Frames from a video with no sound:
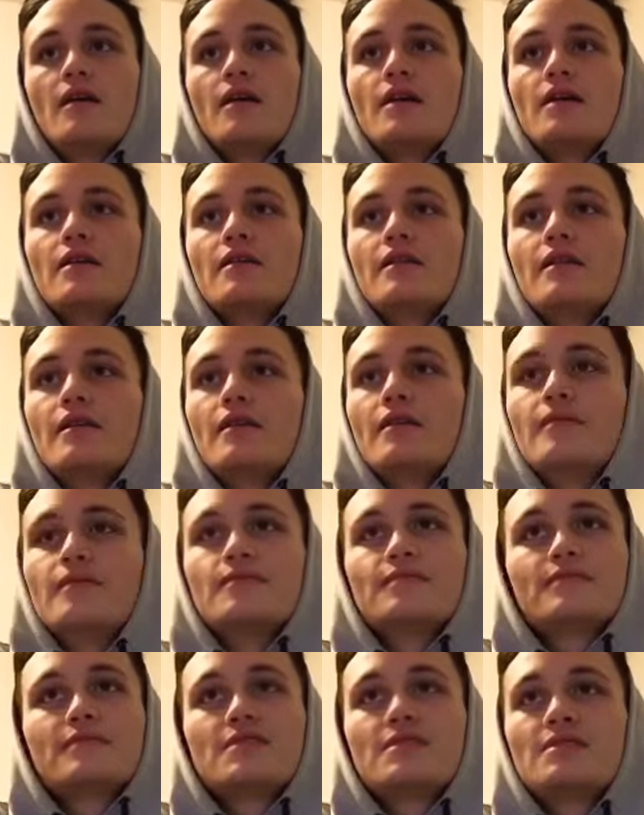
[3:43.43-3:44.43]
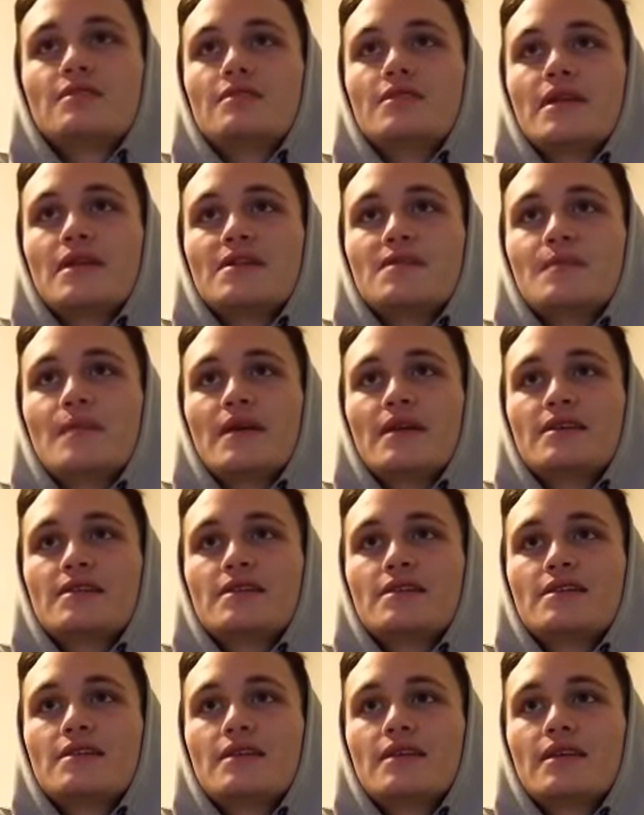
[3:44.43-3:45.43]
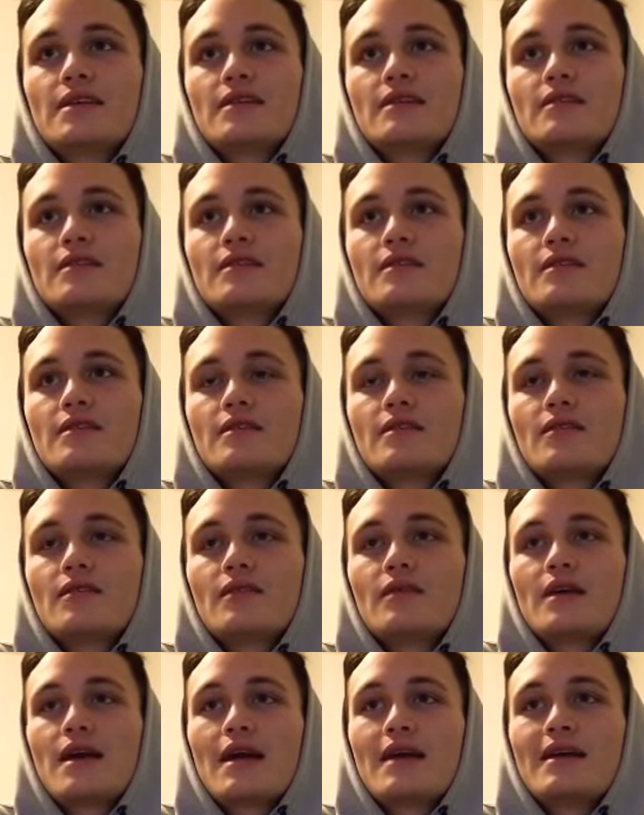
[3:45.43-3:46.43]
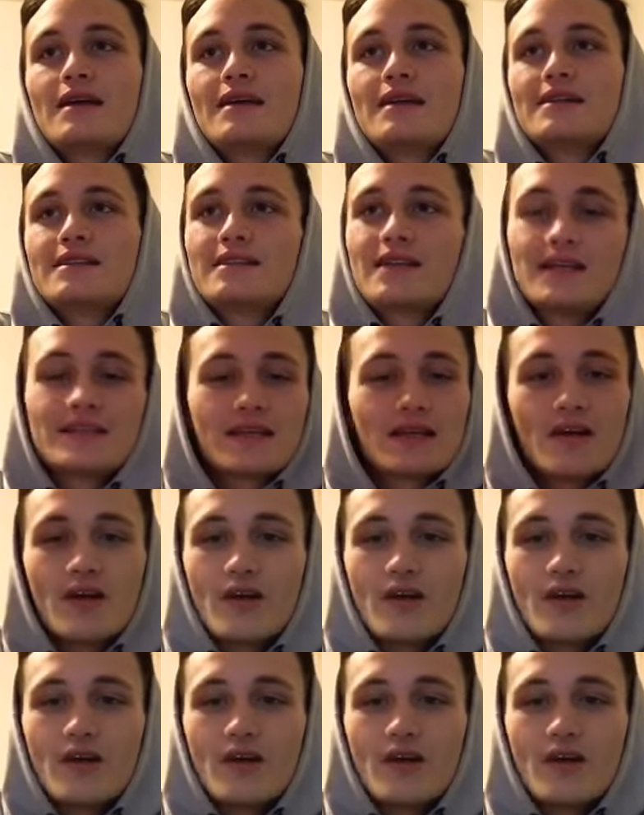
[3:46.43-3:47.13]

And that's basically it. It's not that